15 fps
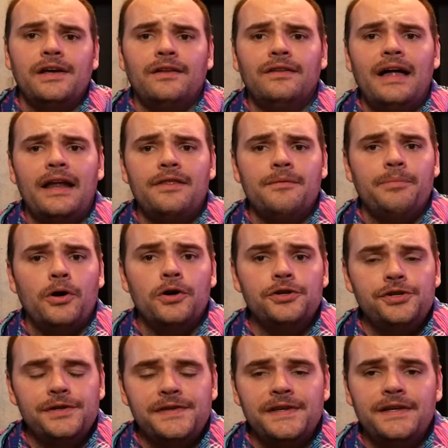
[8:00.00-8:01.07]
A lot of the
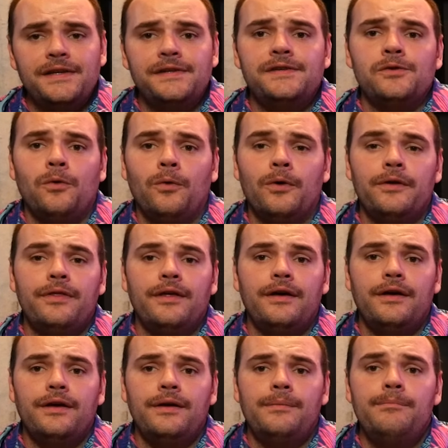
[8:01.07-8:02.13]
purchases or
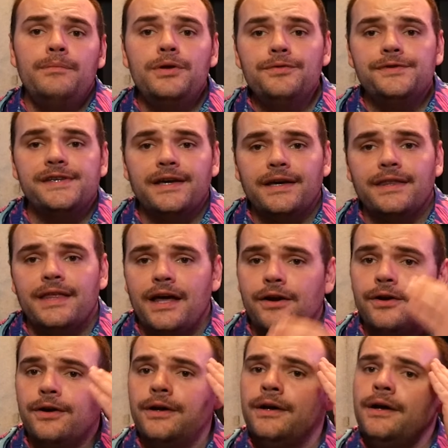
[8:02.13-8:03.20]
the music that
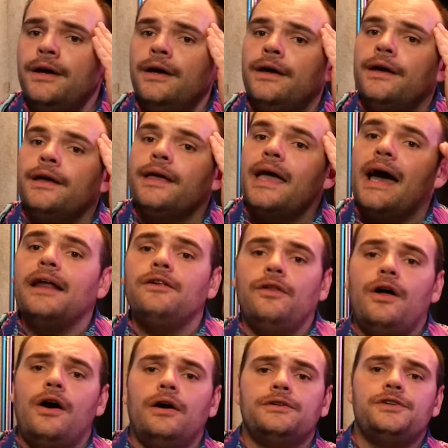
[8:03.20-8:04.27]
are
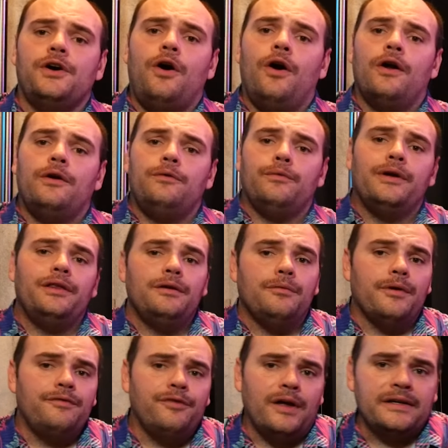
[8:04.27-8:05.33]
cataloged aren't really
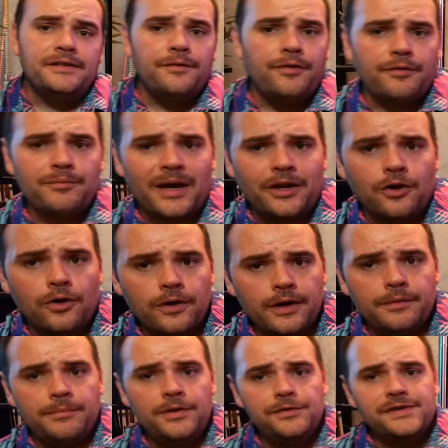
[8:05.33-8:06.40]
reflective of my
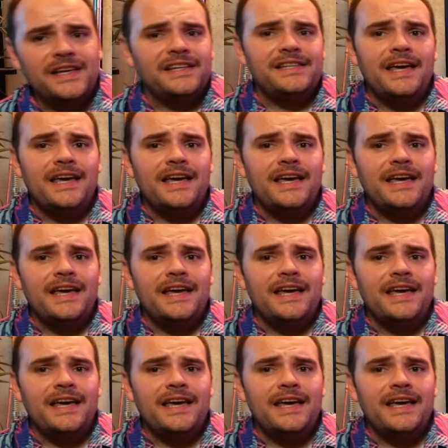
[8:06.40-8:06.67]
current music